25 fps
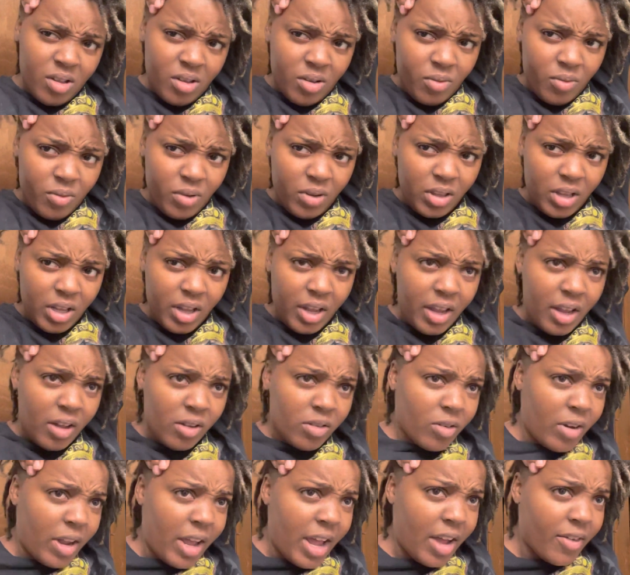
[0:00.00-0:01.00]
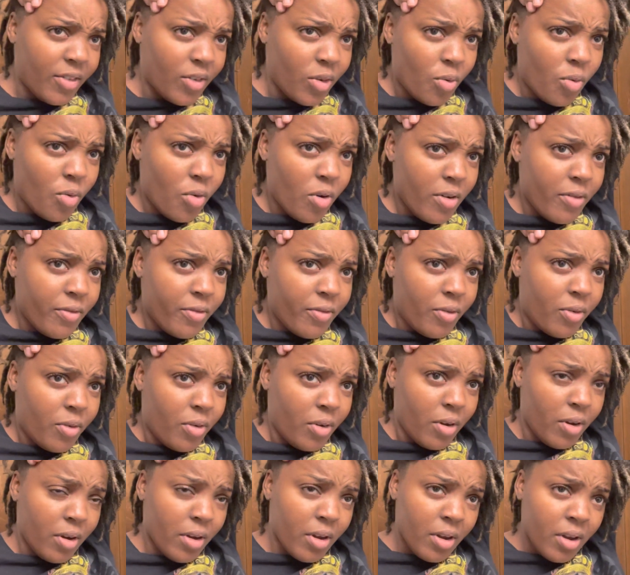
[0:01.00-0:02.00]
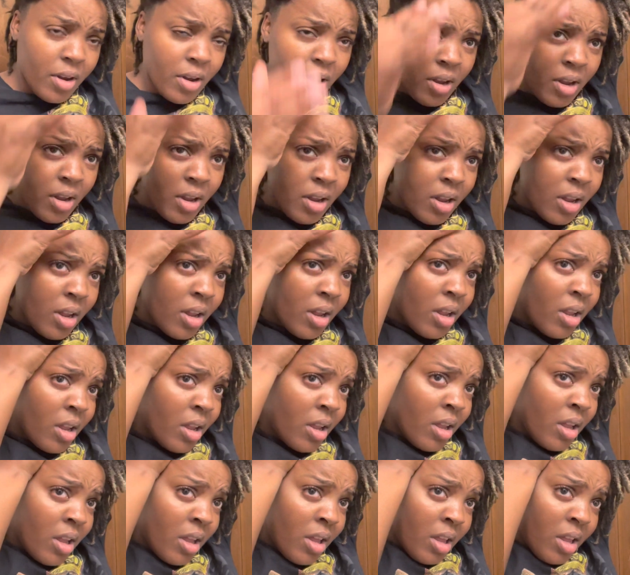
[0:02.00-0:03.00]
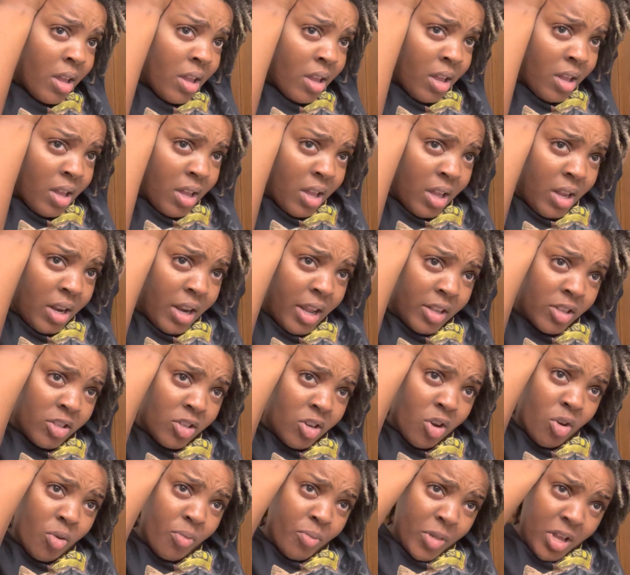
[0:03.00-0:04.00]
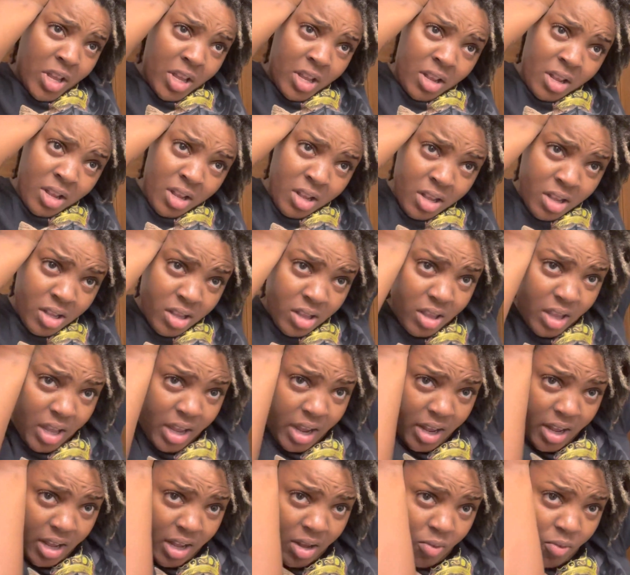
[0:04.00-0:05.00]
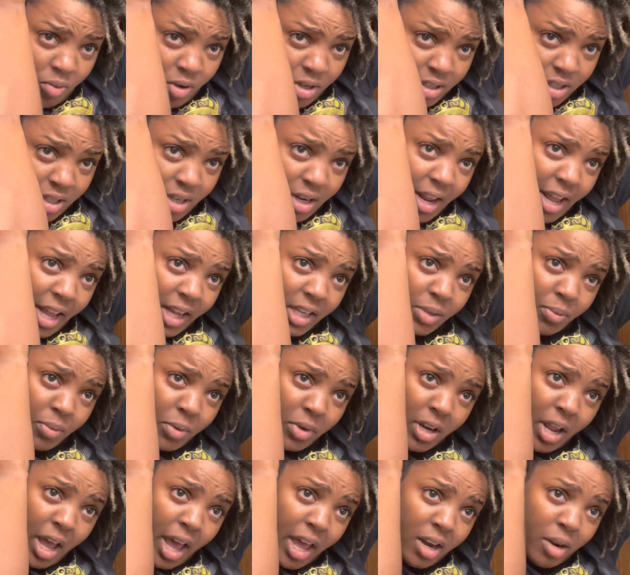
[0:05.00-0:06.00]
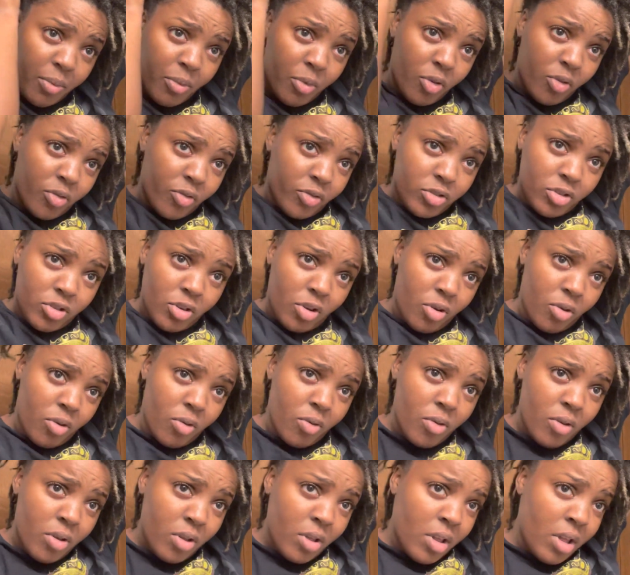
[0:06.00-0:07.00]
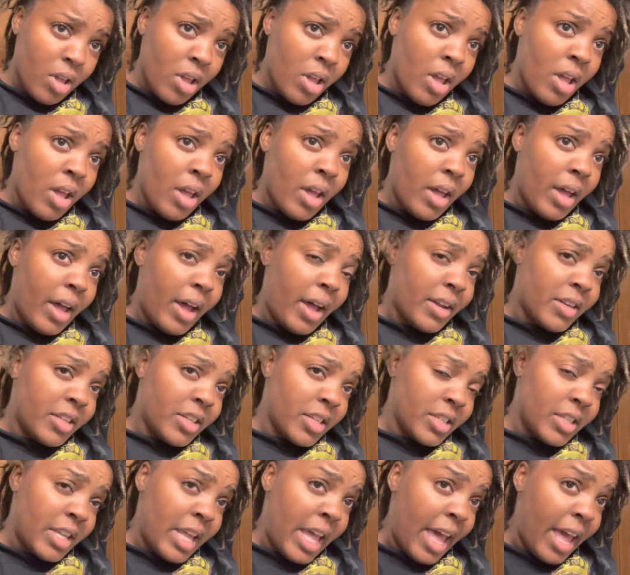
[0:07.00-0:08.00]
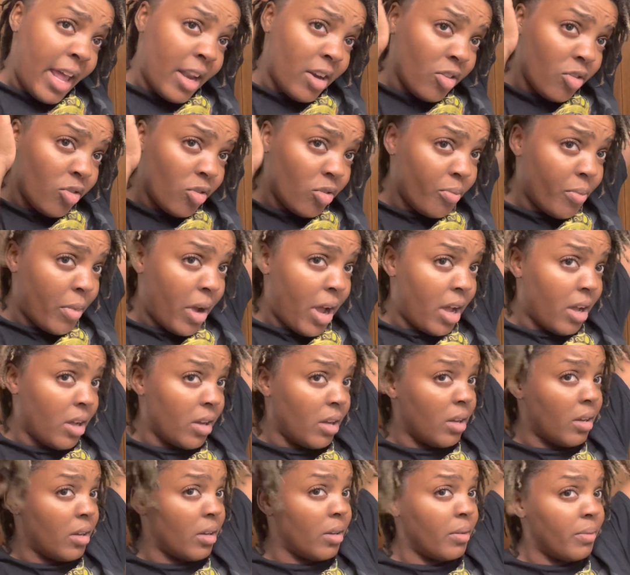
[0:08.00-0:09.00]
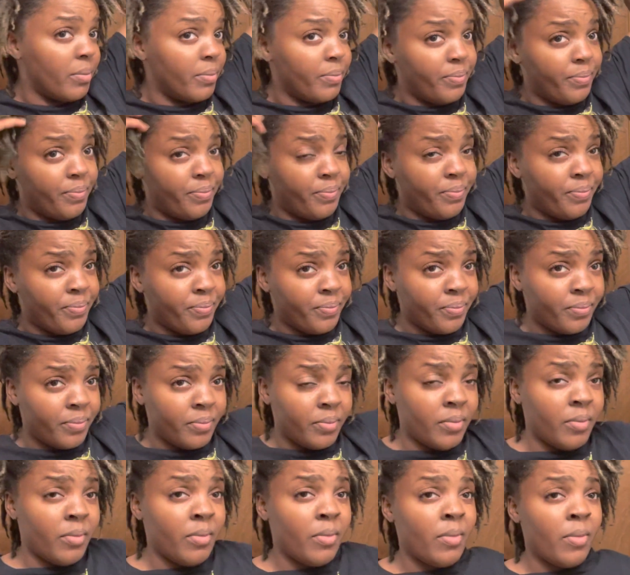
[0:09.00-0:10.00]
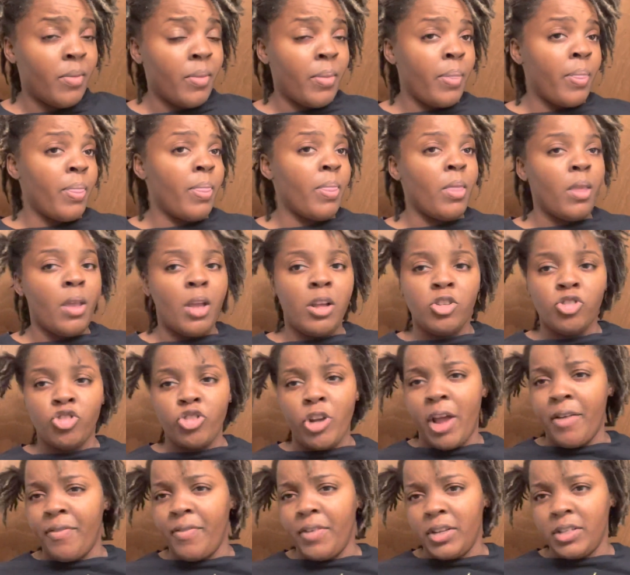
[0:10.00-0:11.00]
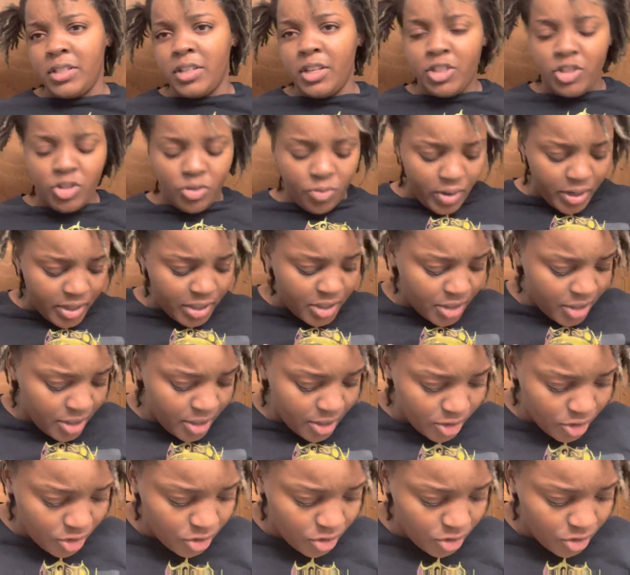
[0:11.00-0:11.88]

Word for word: what the hell do I have a warrant for? And they told me that it wasn't expeditable. So I just handled my, um, traffic situation in